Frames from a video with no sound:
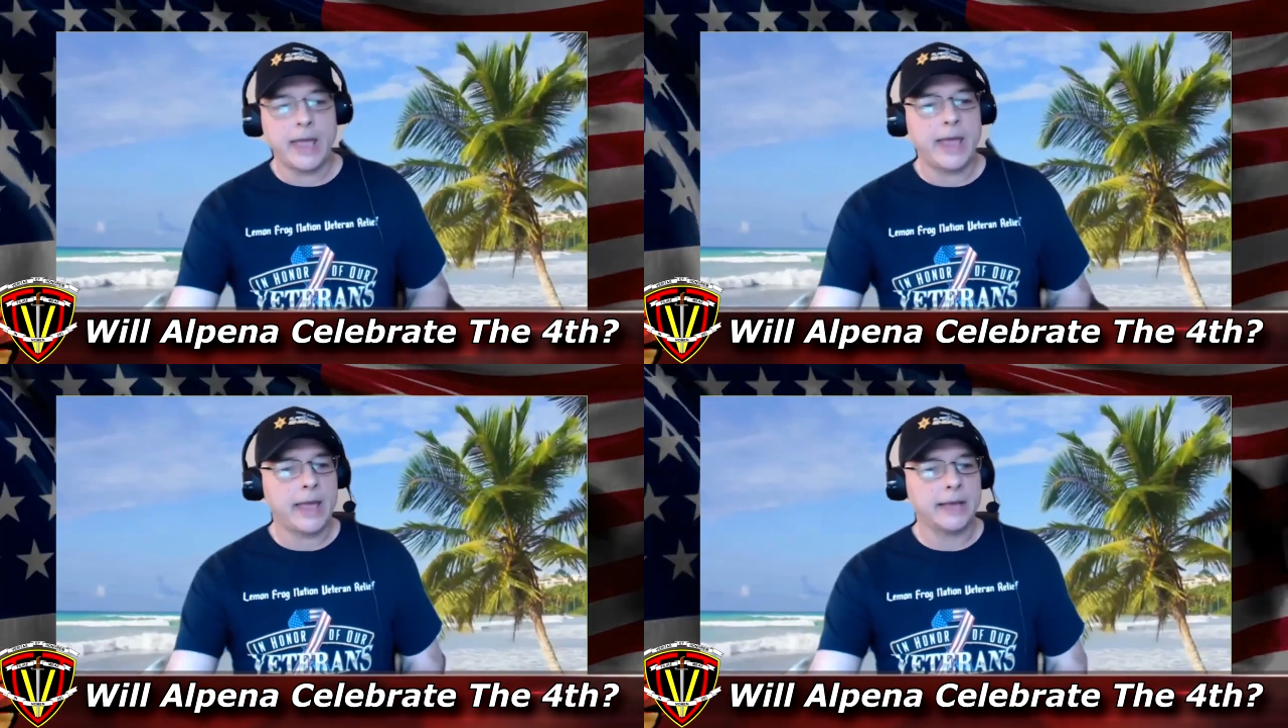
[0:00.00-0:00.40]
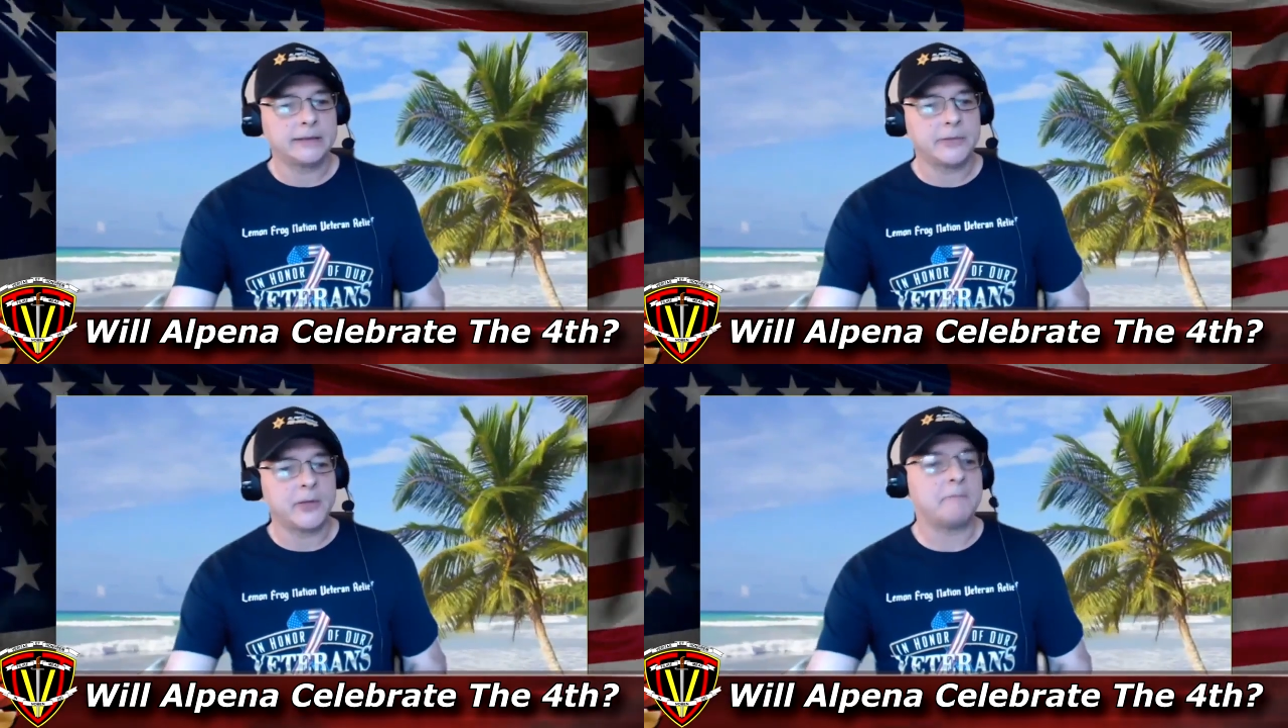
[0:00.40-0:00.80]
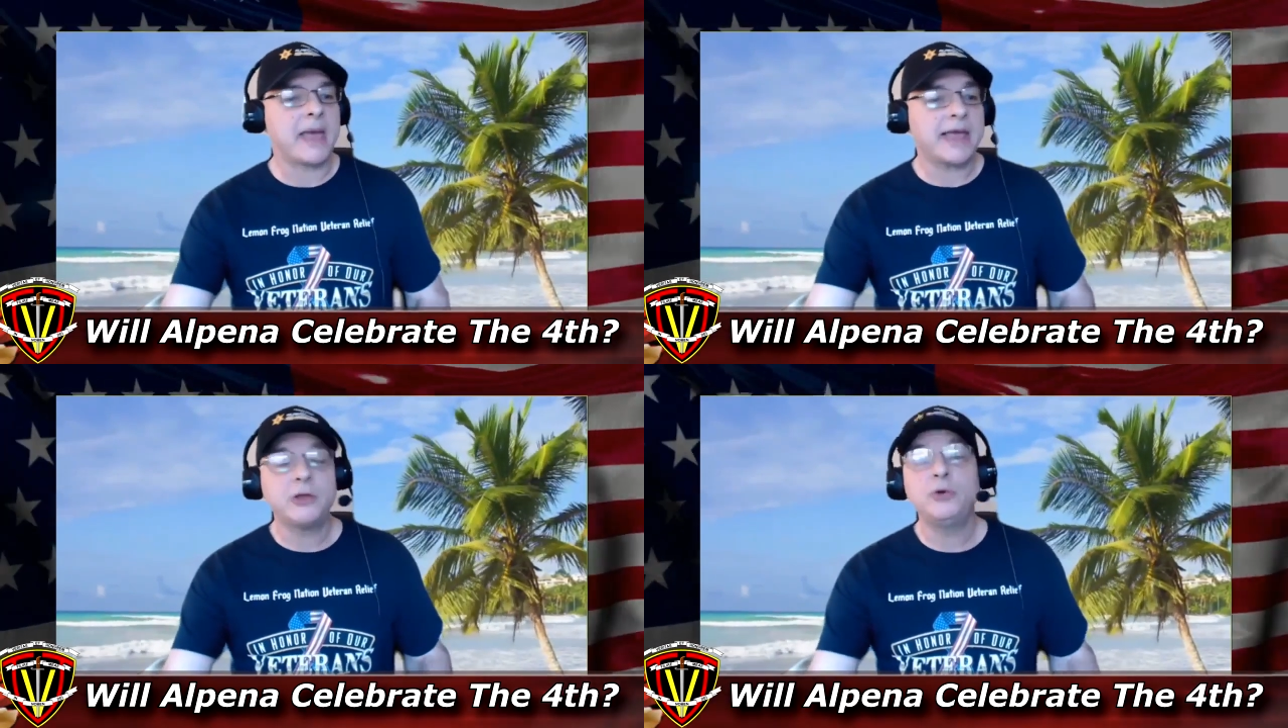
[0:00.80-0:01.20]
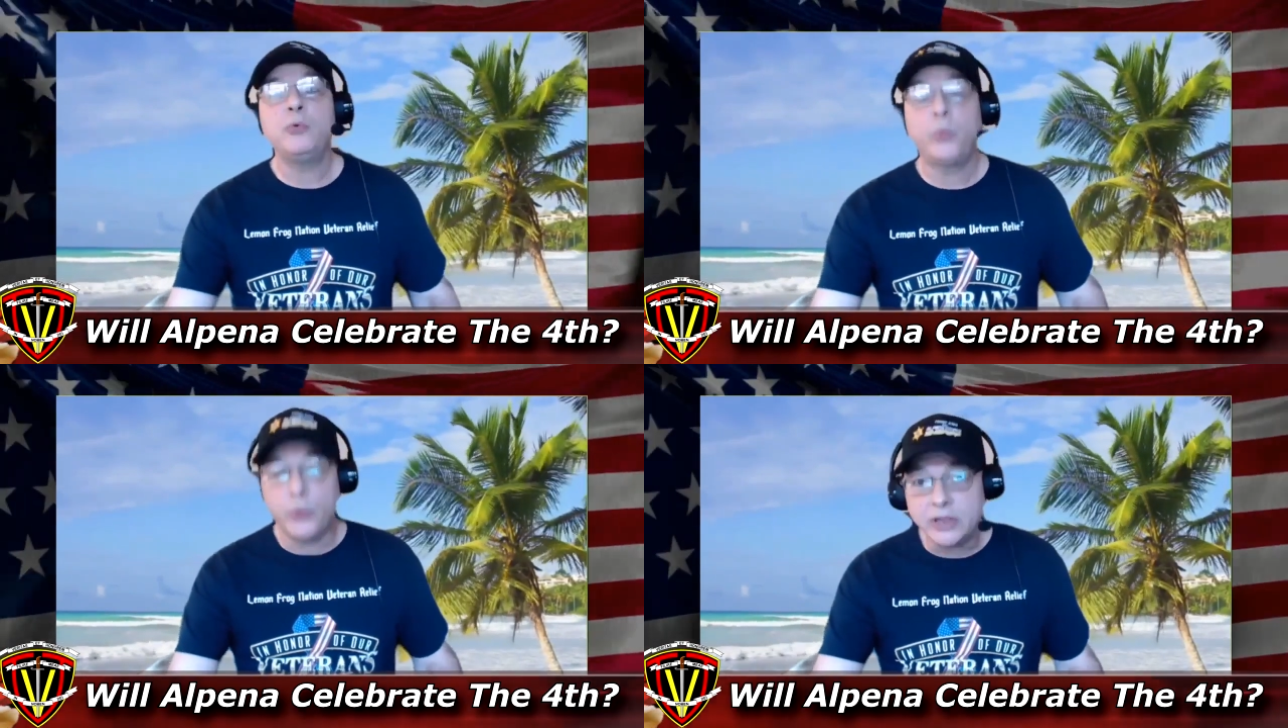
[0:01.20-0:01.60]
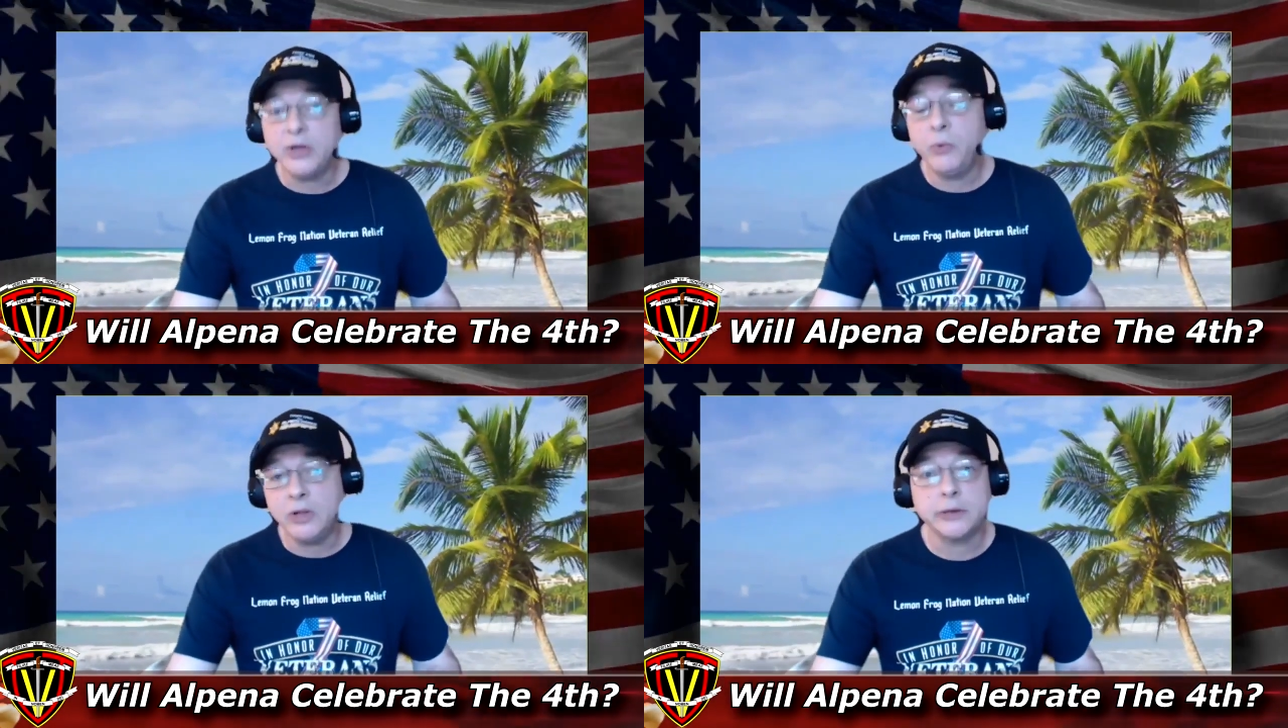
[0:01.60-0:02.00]
And the man who
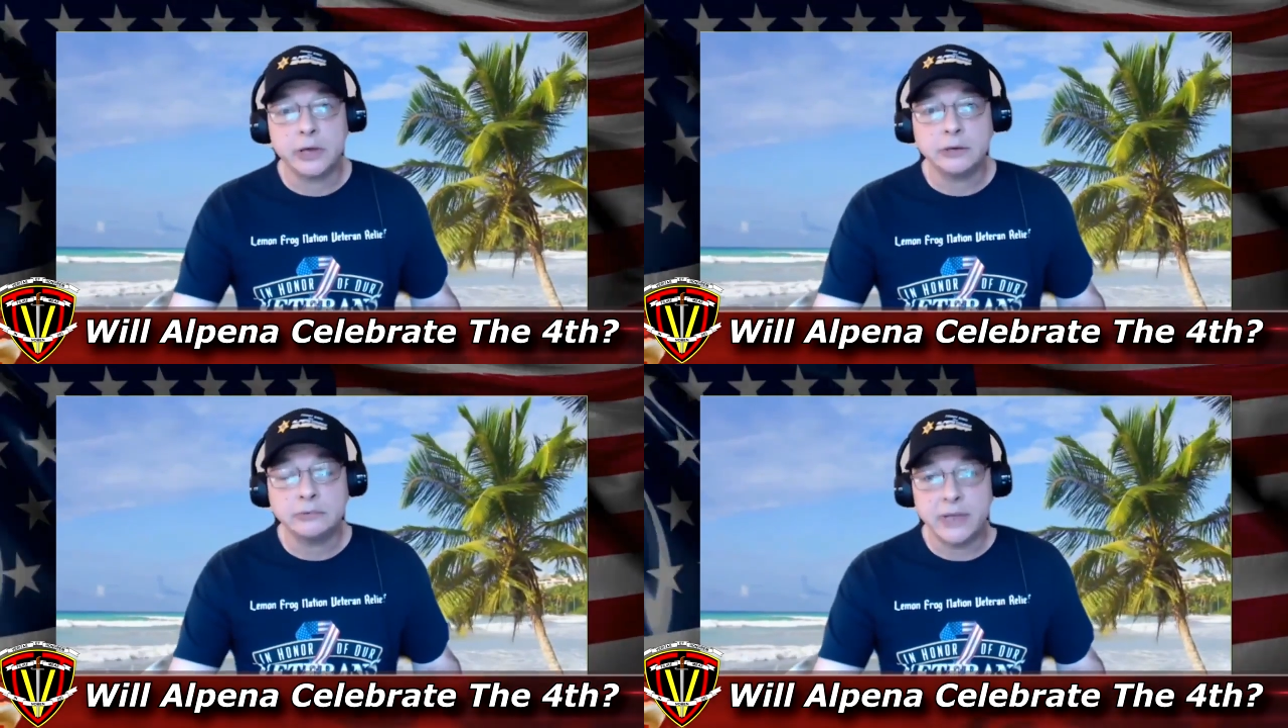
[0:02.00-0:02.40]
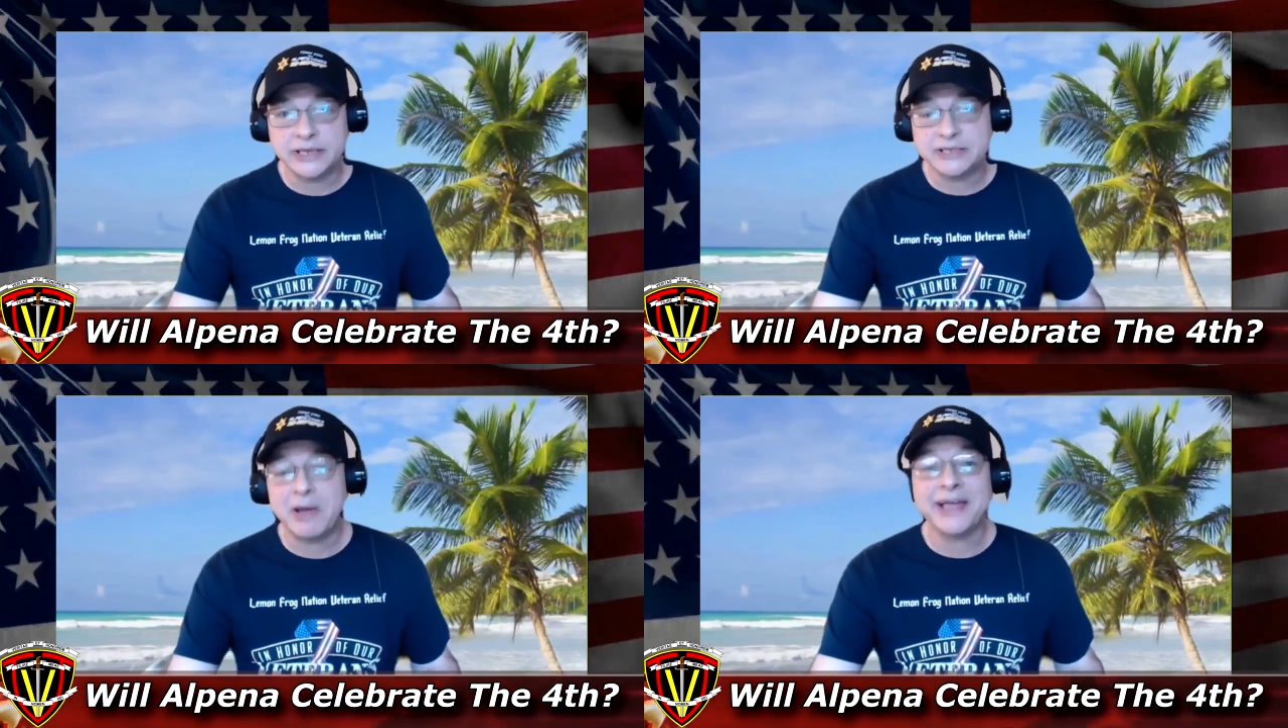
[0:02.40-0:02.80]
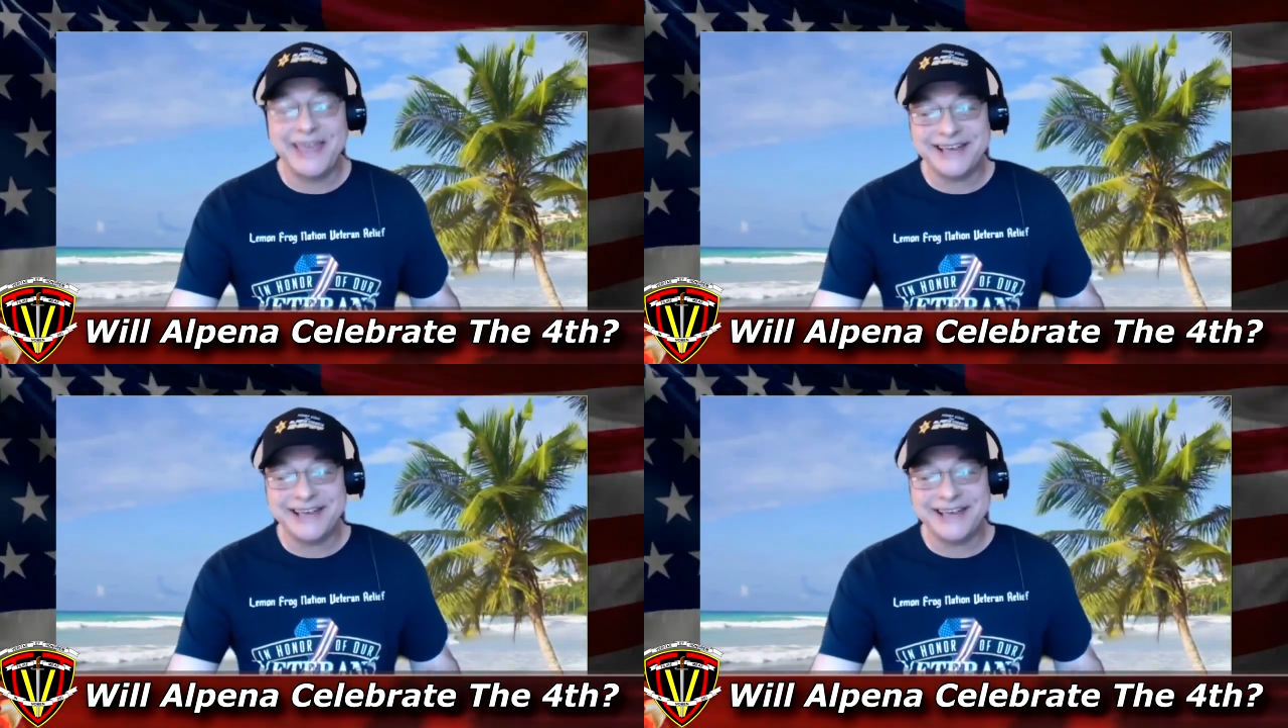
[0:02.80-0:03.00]
really will know is my